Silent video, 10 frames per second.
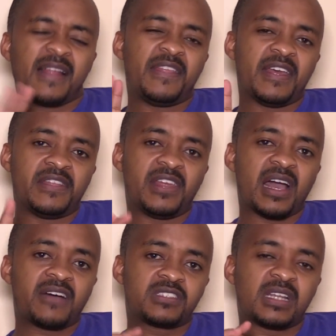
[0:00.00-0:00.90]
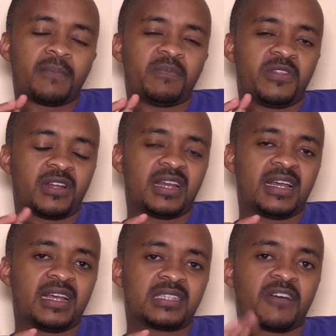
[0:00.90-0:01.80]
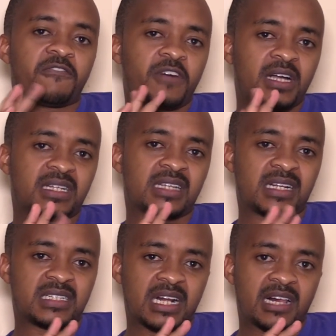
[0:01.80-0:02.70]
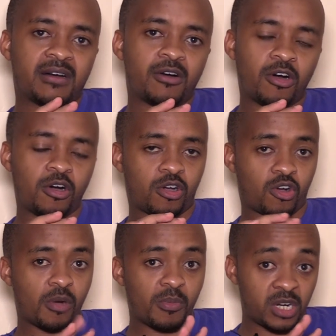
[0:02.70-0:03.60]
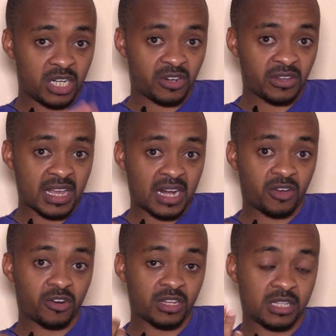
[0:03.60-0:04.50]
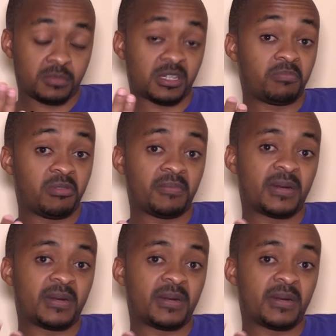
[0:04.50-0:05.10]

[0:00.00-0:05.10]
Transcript: they have some factors that are common in all the algorithms,